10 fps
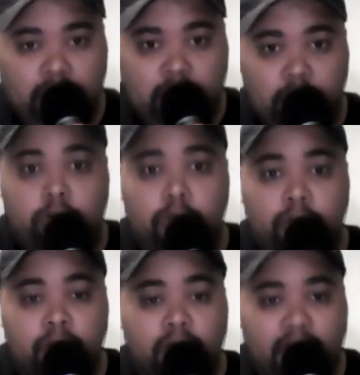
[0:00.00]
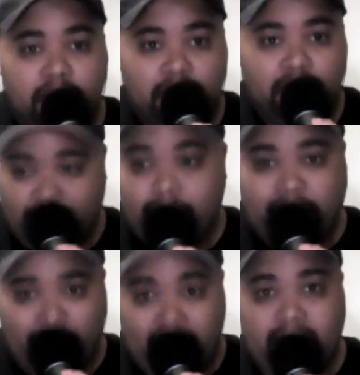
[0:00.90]
to
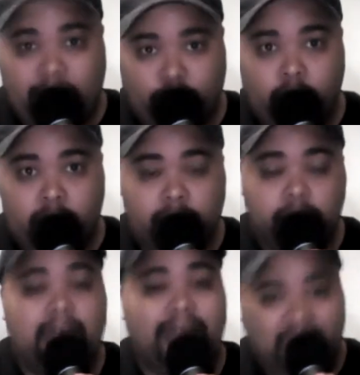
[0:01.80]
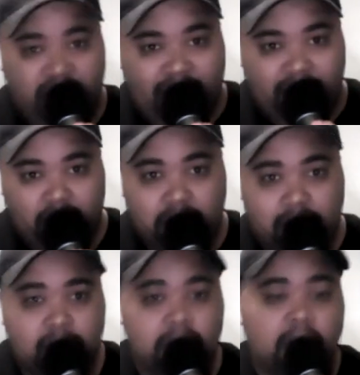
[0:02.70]
make a deep run and get to the finals
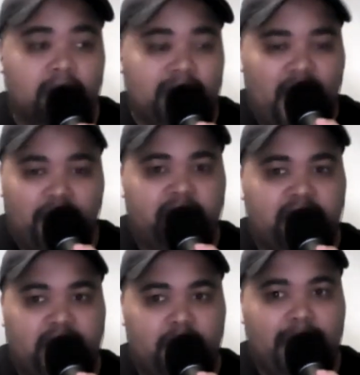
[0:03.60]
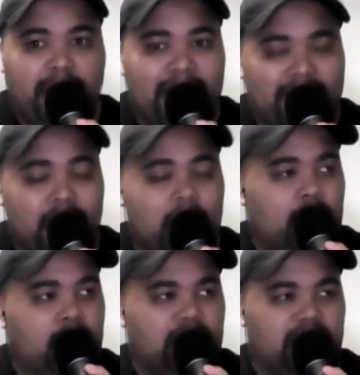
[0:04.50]
because every team has
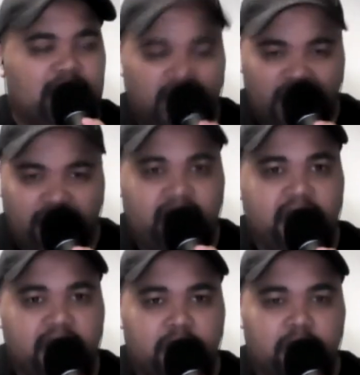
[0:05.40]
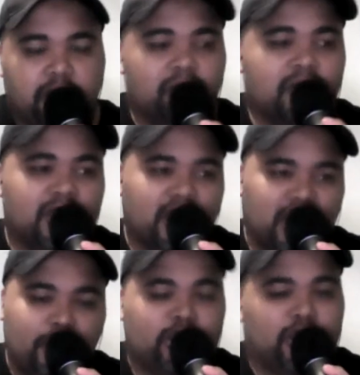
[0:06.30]
significant issues. The
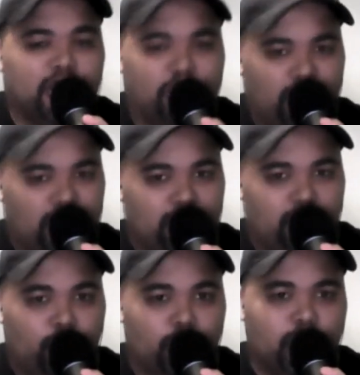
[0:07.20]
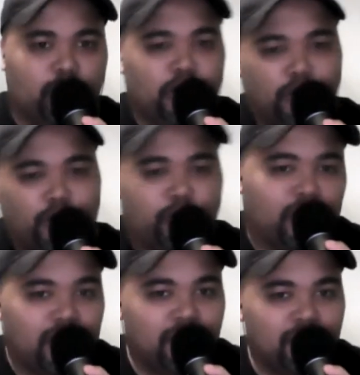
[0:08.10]
Clippers issue really were so internal.